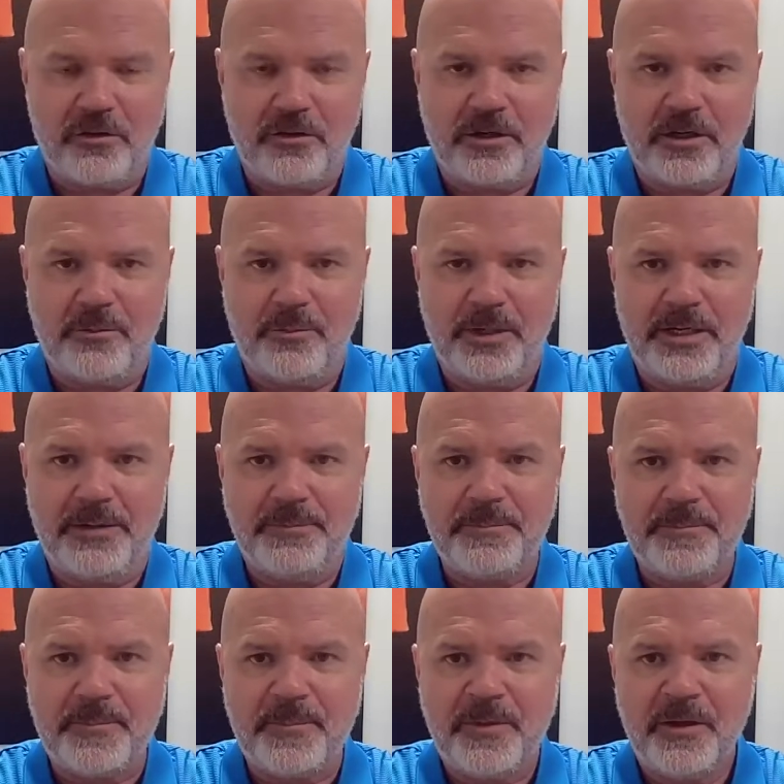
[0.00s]
company.
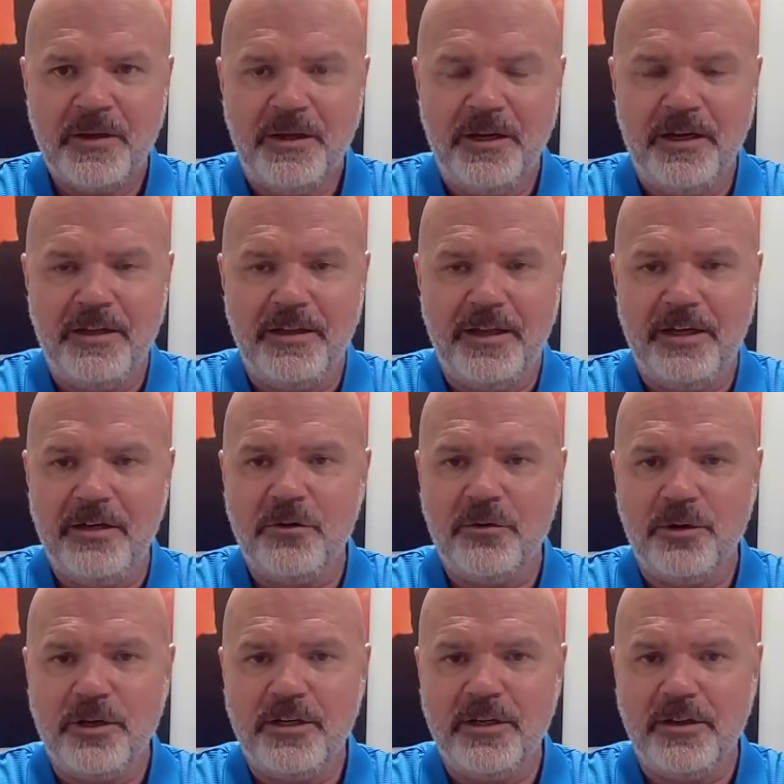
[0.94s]
and they
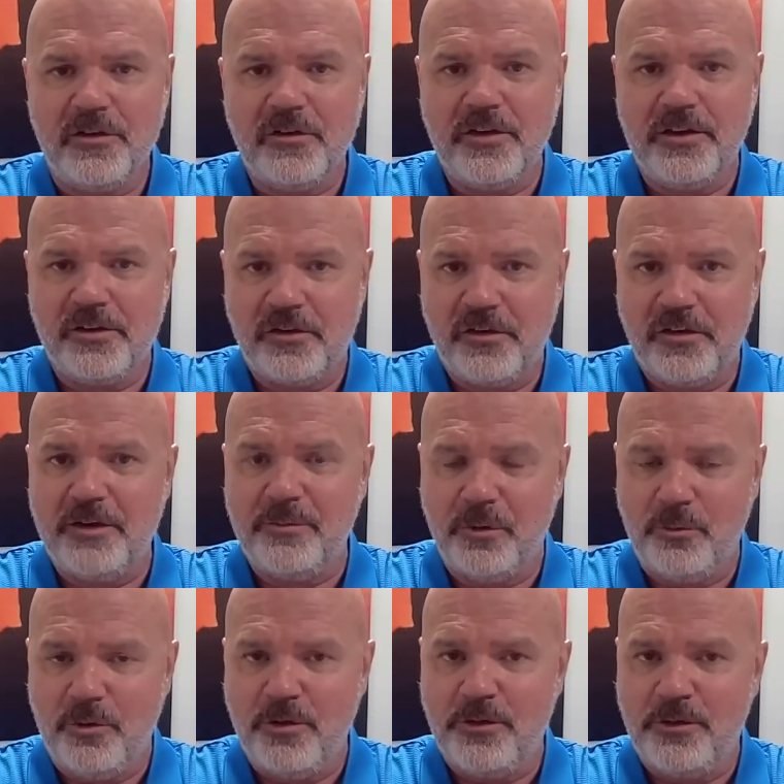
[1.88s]
credited Six
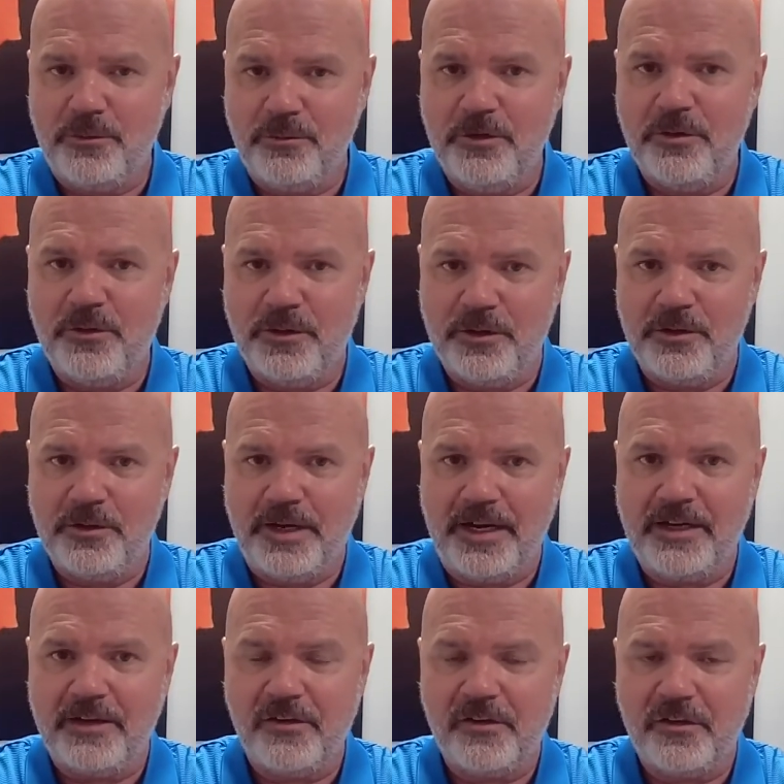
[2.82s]
Sigma with
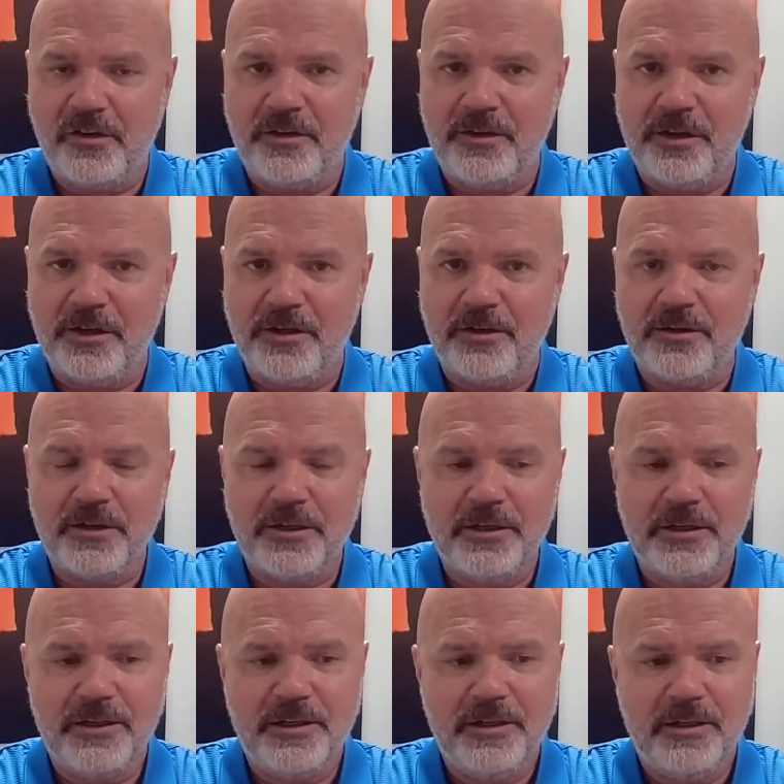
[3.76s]
enhancing their
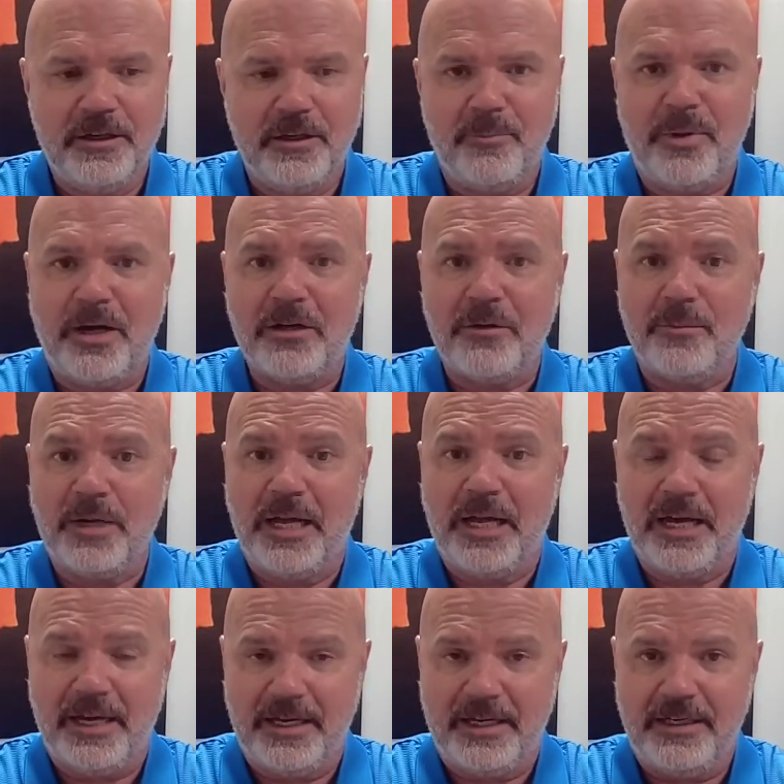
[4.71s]
bottom
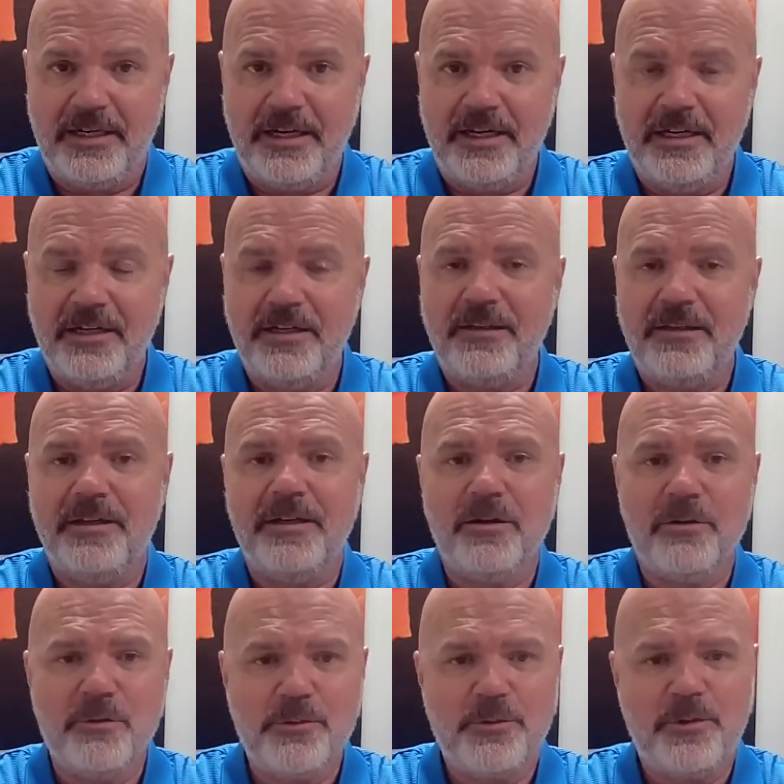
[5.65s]
line. And the
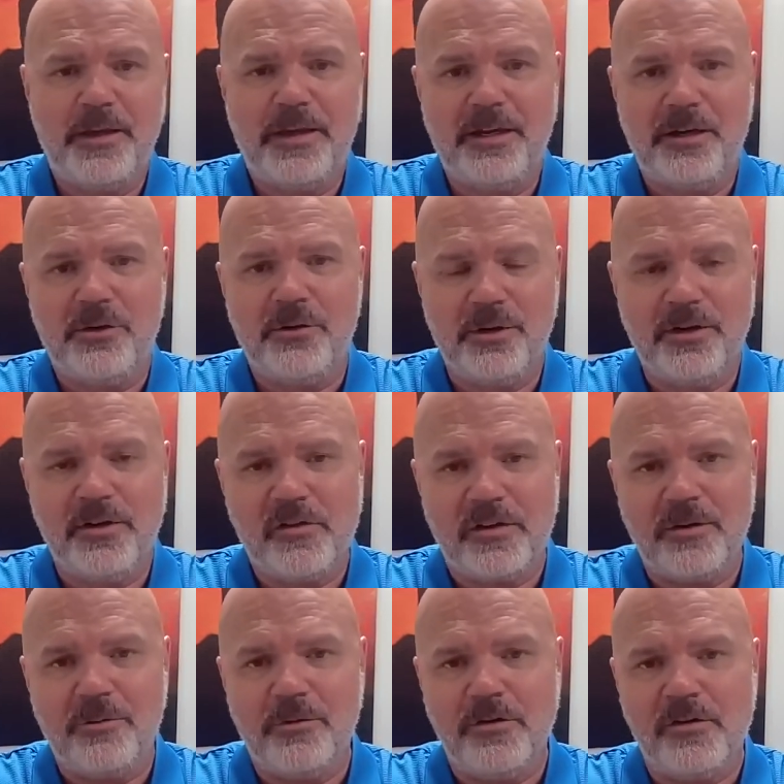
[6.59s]
other thing, Chris,
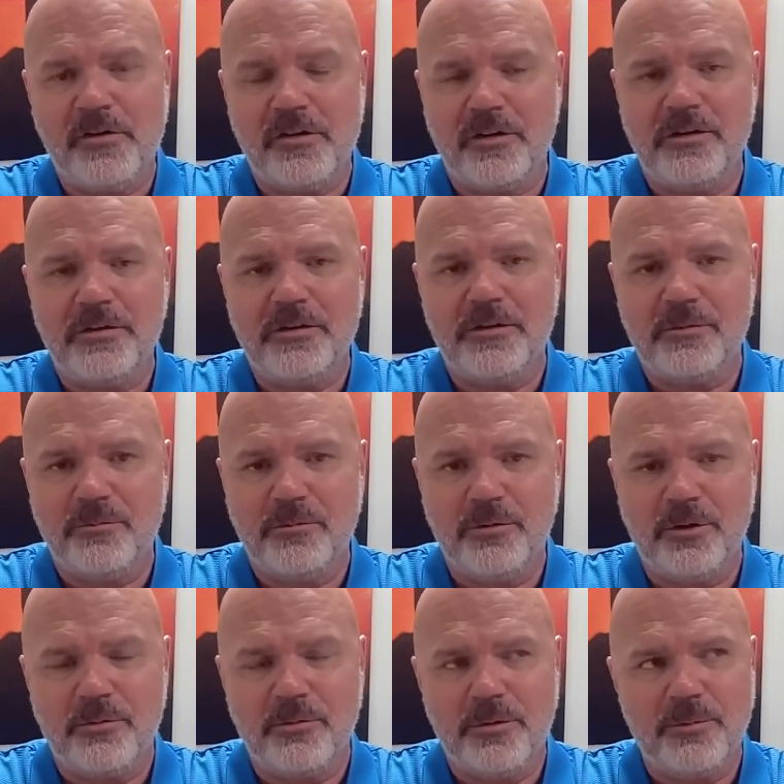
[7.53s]
that was
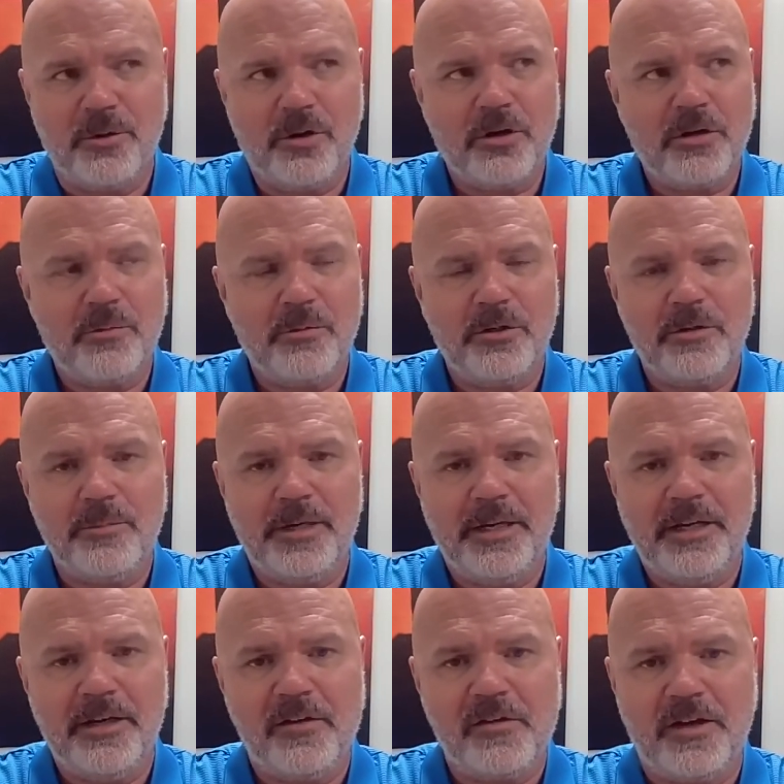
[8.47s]
remarkable to
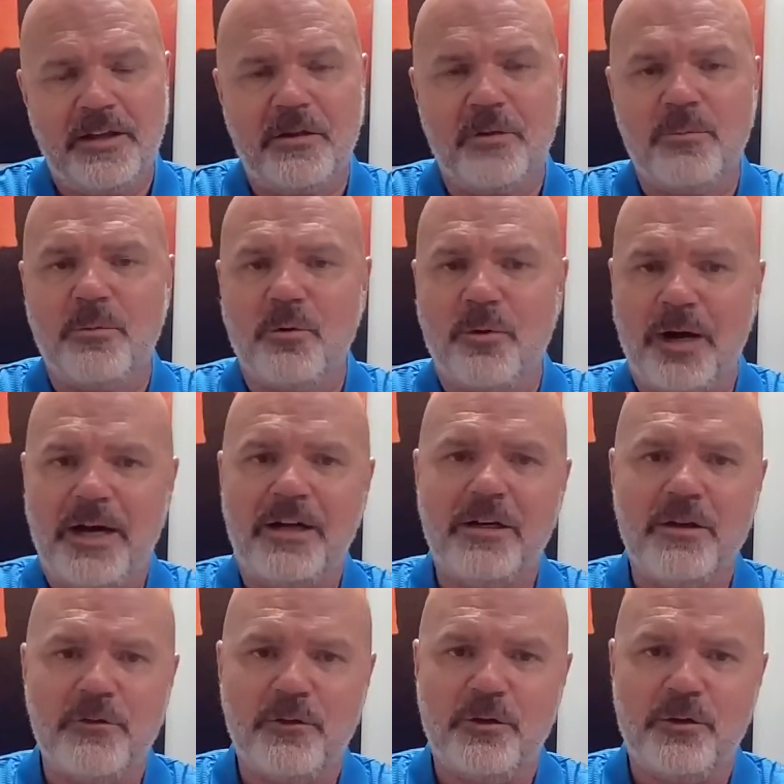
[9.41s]
me is that the
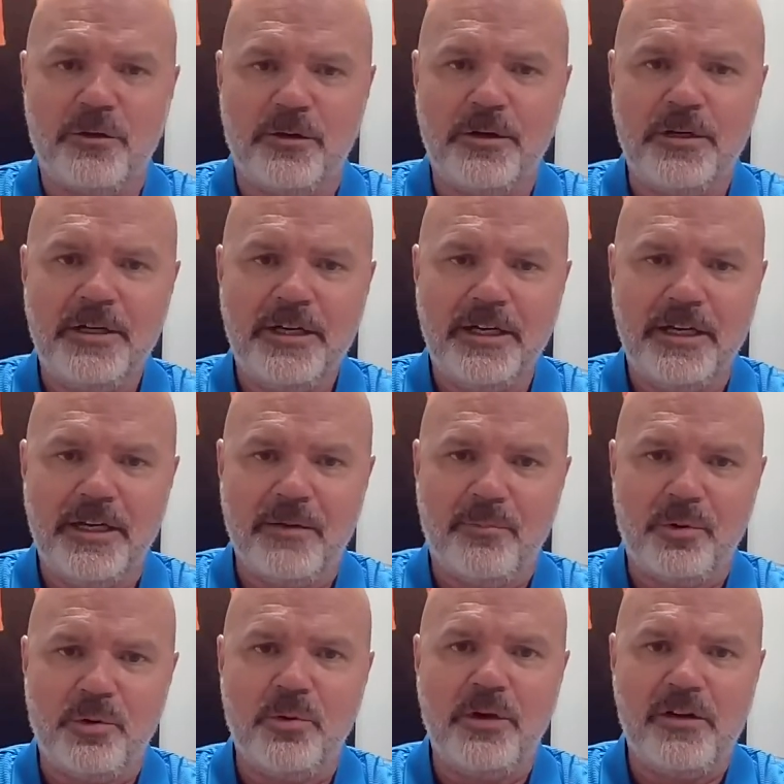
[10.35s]
morale of their
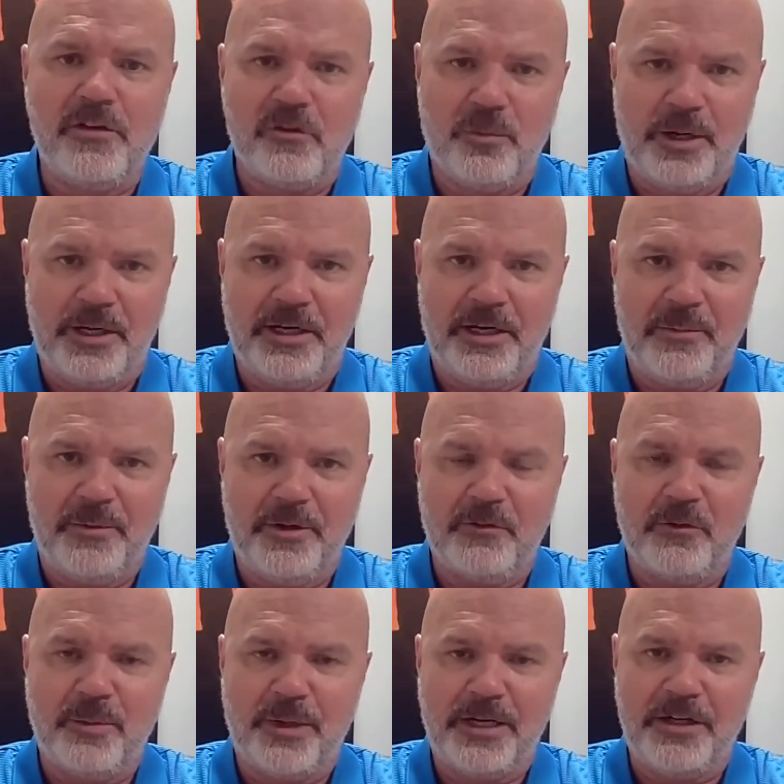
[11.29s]
employees went up.
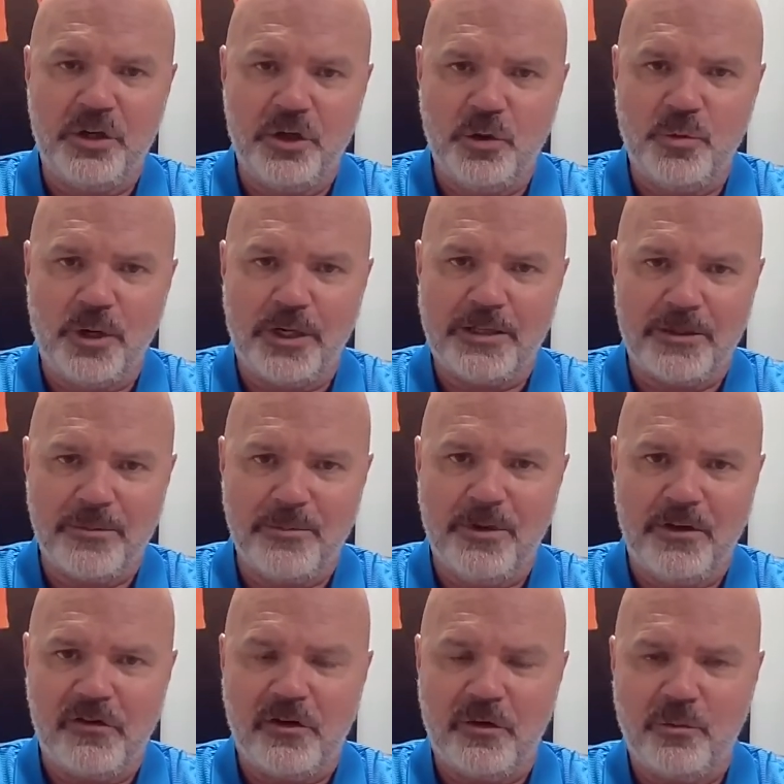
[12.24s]
Everybody knew what the
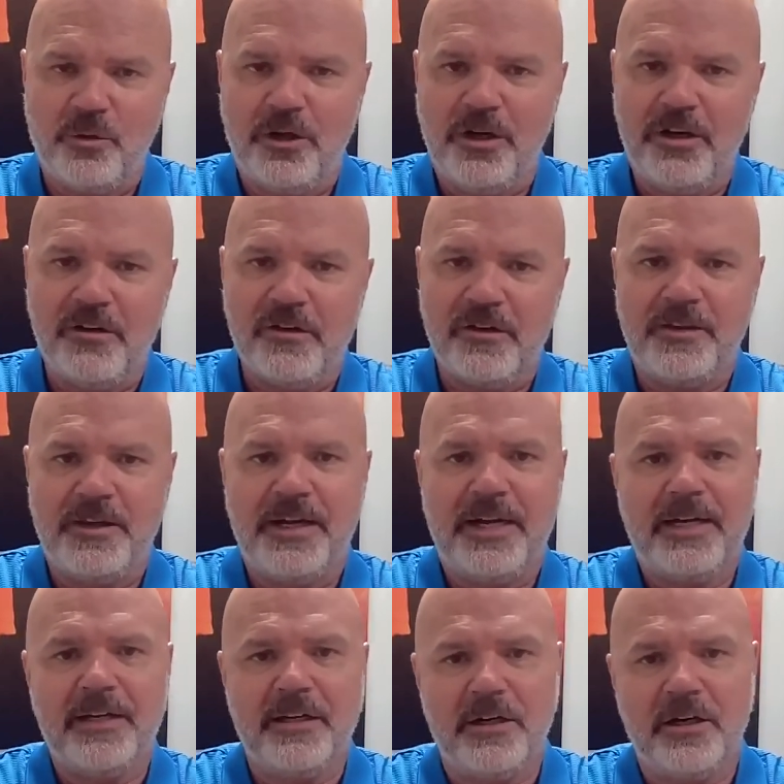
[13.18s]
mission was, and they
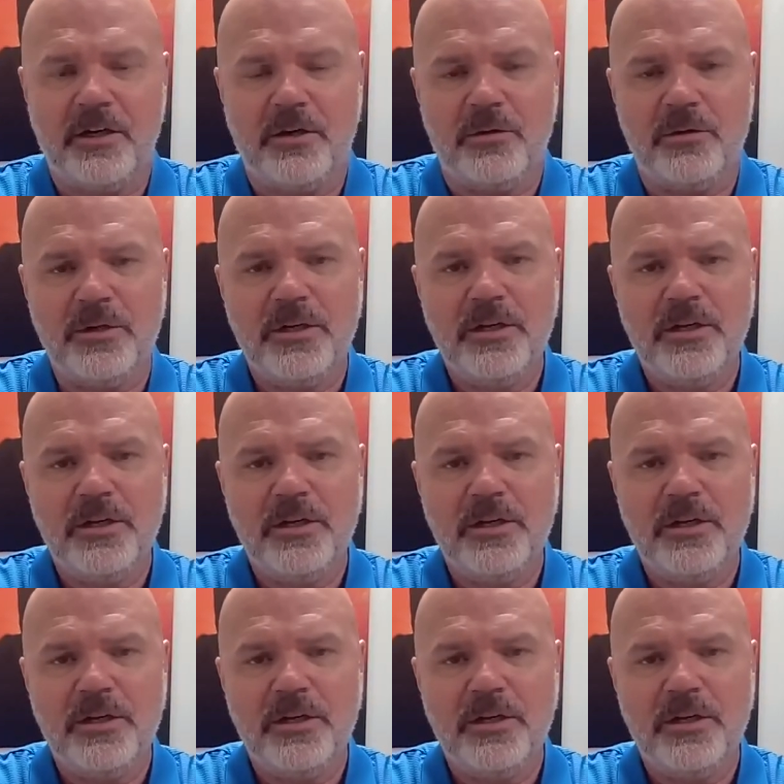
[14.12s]
had a goal.